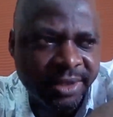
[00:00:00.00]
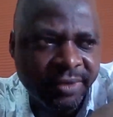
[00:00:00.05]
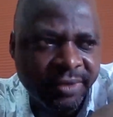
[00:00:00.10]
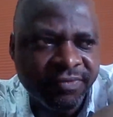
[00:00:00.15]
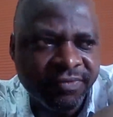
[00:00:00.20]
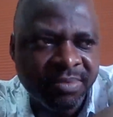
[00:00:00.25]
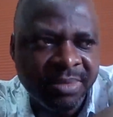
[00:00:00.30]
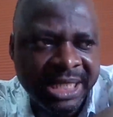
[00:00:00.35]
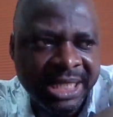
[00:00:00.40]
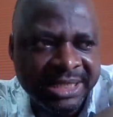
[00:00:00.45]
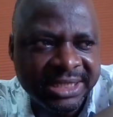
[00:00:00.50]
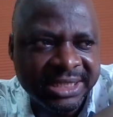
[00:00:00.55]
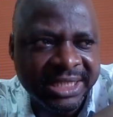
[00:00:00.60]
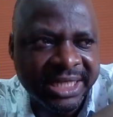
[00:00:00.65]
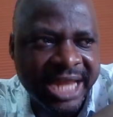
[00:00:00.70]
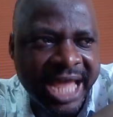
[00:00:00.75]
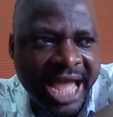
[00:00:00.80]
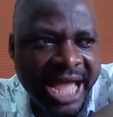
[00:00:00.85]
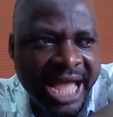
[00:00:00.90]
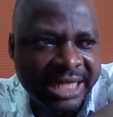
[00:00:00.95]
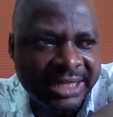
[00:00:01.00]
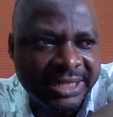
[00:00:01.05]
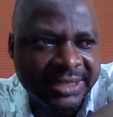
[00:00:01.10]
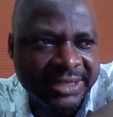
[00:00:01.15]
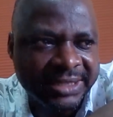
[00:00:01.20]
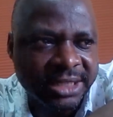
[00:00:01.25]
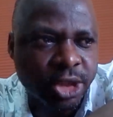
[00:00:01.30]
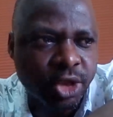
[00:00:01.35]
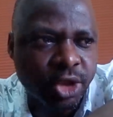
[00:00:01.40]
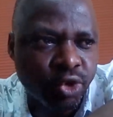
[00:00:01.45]
of mint and
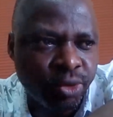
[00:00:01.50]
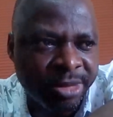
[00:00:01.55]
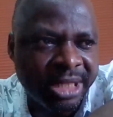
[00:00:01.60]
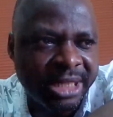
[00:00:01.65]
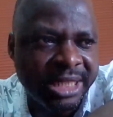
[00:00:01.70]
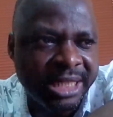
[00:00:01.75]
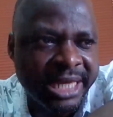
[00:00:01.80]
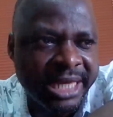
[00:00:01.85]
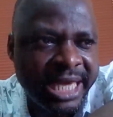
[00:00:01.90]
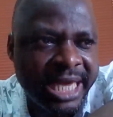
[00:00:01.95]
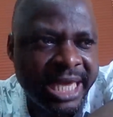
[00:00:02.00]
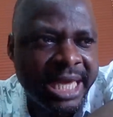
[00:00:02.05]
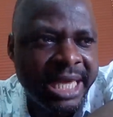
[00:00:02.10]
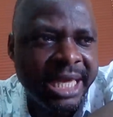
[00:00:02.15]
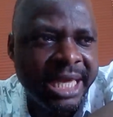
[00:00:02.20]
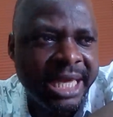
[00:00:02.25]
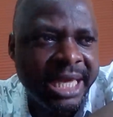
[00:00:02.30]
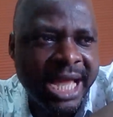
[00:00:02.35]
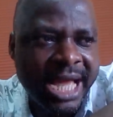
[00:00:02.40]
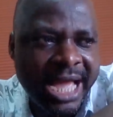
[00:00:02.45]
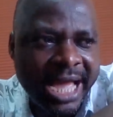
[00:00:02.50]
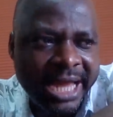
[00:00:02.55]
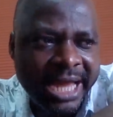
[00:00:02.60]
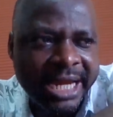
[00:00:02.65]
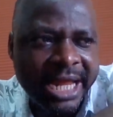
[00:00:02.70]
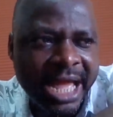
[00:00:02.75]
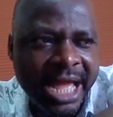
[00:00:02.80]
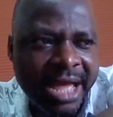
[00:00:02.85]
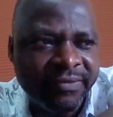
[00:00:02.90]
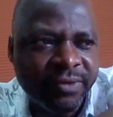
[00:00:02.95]
anise and cumin,
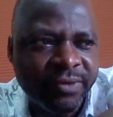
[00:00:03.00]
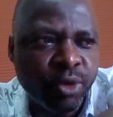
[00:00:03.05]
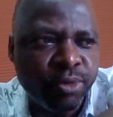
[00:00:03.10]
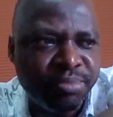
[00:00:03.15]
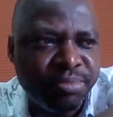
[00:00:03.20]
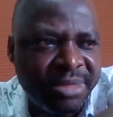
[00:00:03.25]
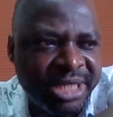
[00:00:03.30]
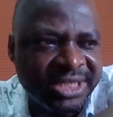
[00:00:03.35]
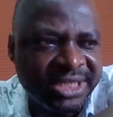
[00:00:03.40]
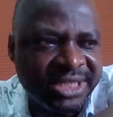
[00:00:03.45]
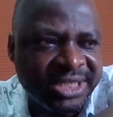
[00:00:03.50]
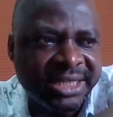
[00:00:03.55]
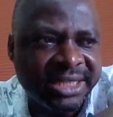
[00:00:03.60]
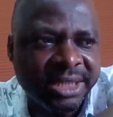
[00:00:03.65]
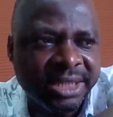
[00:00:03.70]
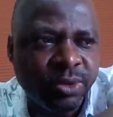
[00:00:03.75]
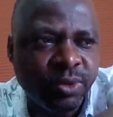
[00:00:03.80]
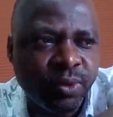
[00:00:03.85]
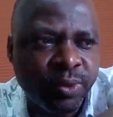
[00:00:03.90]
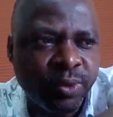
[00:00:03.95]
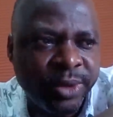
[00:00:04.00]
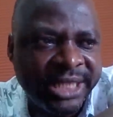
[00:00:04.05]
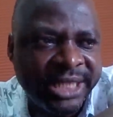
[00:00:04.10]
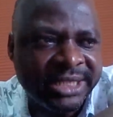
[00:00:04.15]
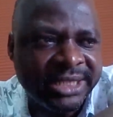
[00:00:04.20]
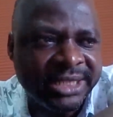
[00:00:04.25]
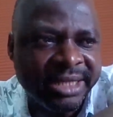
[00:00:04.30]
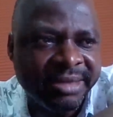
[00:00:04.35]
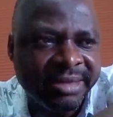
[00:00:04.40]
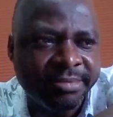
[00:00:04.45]
and have omitted the
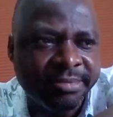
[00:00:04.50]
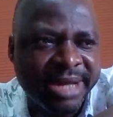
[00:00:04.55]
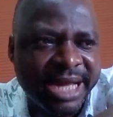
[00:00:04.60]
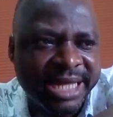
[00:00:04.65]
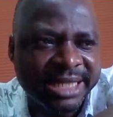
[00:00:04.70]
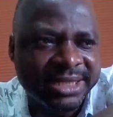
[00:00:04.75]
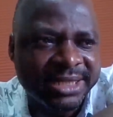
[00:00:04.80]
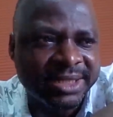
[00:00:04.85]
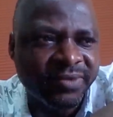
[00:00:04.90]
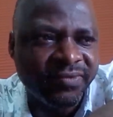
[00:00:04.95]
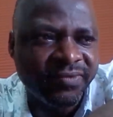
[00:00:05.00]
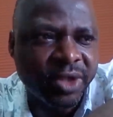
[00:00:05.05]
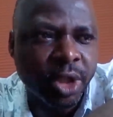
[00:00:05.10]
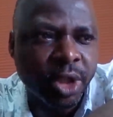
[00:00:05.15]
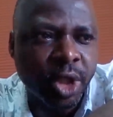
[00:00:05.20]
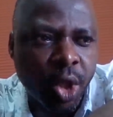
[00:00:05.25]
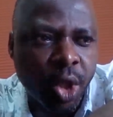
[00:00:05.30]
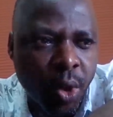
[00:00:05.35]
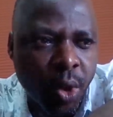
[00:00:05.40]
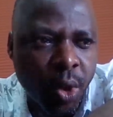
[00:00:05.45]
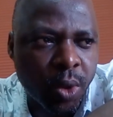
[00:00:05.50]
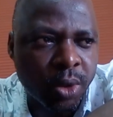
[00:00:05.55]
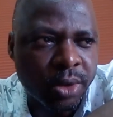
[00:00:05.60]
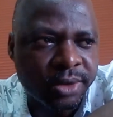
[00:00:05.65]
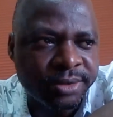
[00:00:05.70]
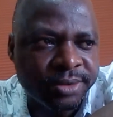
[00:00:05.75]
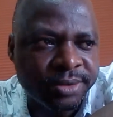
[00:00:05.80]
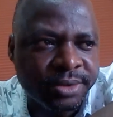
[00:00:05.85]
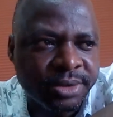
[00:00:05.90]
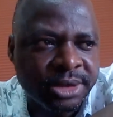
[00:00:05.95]
weightier matters of the law,
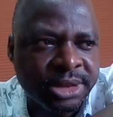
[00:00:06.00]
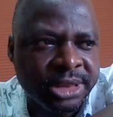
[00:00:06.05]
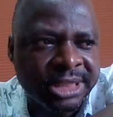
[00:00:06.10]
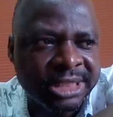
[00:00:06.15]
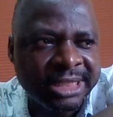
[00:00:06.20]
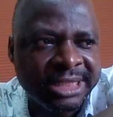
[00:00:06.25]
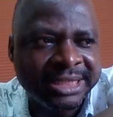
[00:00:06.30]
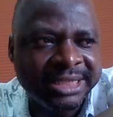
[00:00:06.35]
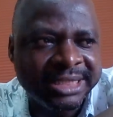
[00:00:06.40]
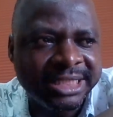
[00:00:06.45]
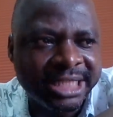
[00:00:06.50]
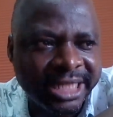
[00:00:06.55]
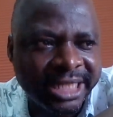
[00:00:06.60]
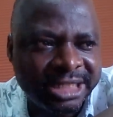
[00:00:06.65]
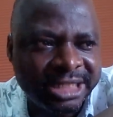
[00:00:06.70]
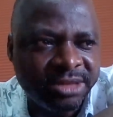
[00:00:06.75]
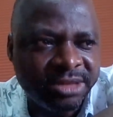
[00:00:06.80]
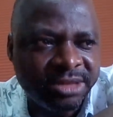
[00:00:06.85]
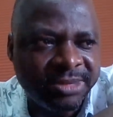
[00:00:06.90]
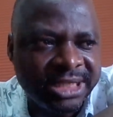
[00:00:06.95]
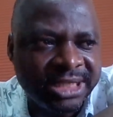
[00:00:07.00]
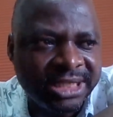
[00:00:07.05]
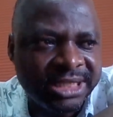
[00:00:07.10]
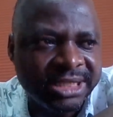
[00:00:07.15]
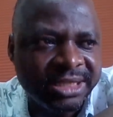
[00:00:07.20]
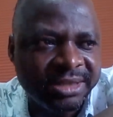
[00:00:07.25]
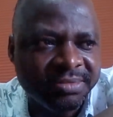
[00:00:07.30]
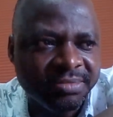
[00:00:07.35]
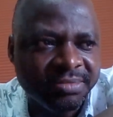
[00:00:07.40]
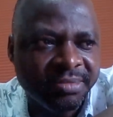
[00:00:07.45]
judgment,
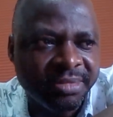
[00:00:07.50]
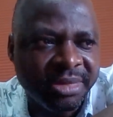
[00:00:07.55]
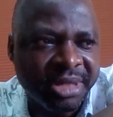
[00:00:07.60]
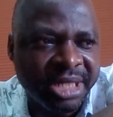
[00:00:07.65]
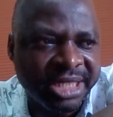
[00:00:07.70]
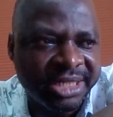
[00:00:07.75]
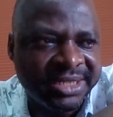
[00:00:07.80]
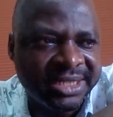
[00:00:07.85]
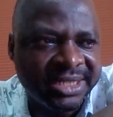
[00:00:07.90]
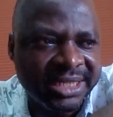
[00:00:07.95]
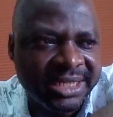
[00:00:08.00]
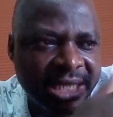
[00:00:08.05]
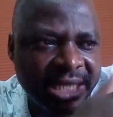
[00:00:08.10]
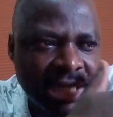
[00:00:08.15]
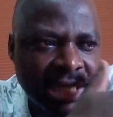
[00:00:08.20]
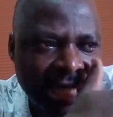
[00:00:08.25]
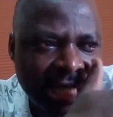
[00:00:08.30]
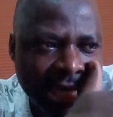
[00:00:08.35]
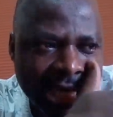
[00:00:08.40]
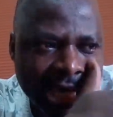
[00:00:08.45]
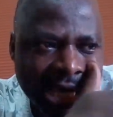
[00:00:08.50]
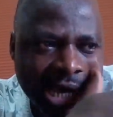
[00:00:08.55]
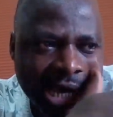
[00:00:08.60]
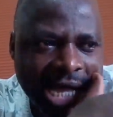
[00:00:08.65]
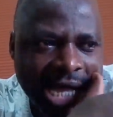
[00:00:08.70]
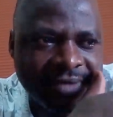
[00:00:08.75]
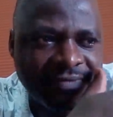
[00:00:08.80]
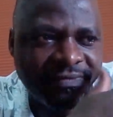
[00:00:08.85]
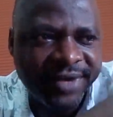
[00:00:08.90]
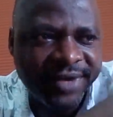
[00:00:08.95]
mercy,
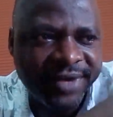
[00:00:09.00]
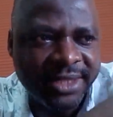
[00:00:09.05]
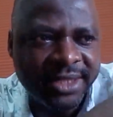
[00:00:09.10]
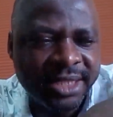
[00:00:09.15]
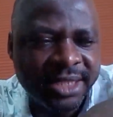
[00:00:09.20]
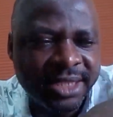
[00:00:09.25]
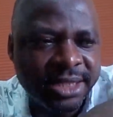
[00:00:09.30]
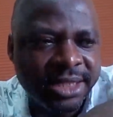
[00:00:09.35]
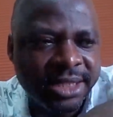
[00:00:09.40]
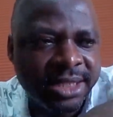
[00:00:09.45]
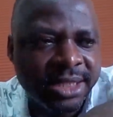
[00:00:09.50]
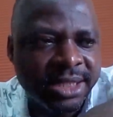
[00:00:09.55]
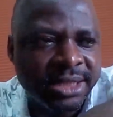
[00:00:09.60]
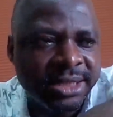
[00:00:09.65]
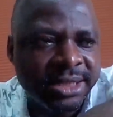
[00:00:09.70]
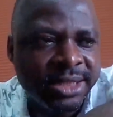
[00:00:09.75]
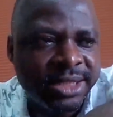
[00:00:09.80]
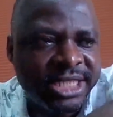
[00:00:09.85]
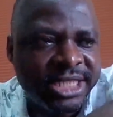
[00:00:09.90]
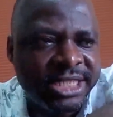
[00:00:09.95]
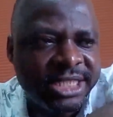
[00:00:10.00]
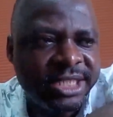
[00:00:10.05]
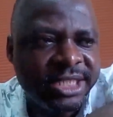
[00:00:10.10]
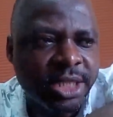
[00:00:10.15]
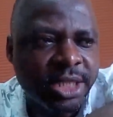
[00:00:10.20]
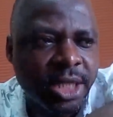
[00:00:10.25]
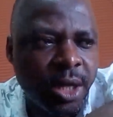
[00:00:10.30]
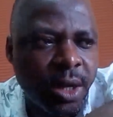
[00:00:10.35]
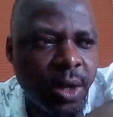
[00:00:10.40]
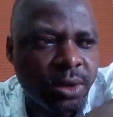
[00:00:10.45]
and faith.
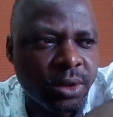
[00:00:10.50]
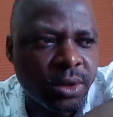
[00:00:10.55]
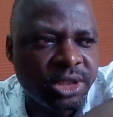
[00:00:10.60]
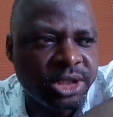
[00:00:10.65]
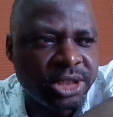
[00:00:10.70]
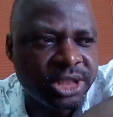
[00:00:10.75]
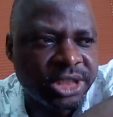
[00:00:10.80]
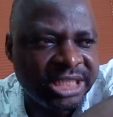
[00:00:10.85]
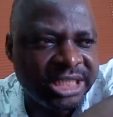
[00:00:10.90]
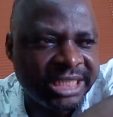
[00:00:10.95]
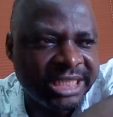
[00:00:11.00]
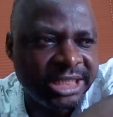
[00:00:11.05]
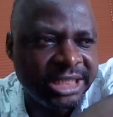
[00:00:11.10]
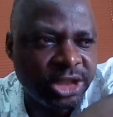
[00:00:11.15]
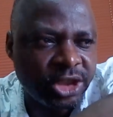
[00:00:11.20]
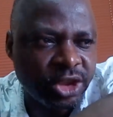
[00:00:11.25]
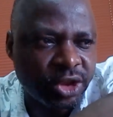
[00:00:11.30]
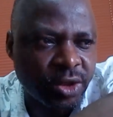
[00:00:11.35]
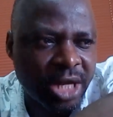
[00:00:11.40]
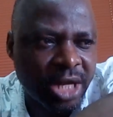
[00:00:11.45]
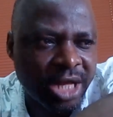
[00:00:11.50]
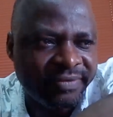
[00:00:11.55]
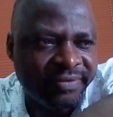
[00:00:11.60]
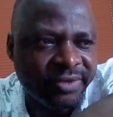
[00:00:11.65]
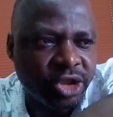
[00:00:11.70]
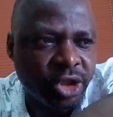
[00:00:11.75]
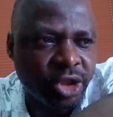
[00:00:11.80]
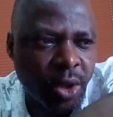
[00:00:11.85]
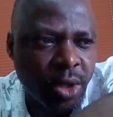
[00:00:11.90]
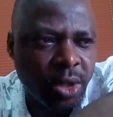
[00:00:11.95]
These ought ye to have
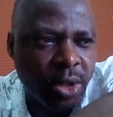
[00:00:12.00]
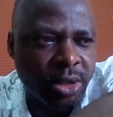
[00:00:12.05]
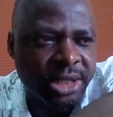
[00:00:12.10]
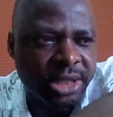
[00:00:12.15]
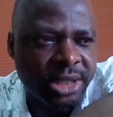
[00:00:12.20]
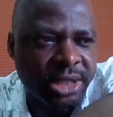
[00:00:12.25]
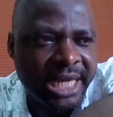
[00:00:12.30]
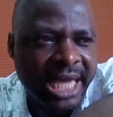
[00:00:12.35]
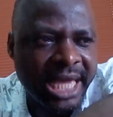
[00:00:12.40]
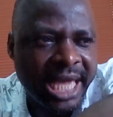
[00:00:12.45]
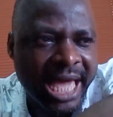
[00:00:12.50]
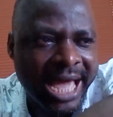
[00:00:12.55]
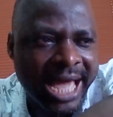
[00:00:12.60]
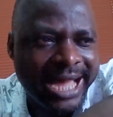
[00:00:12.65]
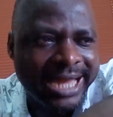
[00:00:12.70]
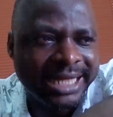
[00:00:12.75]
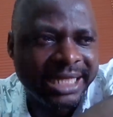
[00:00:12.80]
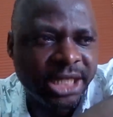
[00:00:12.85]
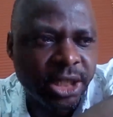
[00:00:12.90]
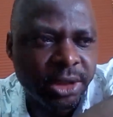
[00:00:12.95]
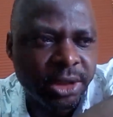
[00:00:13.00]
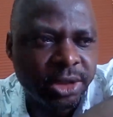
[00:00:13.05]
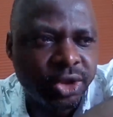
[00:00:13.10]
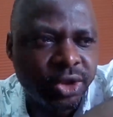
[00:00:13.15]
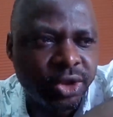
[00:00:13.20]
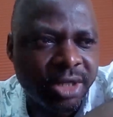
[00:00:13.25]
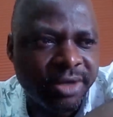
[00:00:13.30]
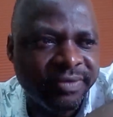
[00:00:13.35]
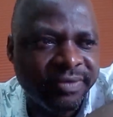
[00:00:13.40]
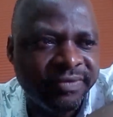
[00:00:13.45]
done, and not
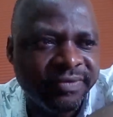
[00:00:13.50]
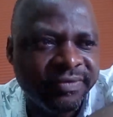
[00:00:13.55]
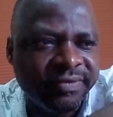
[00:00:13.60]
to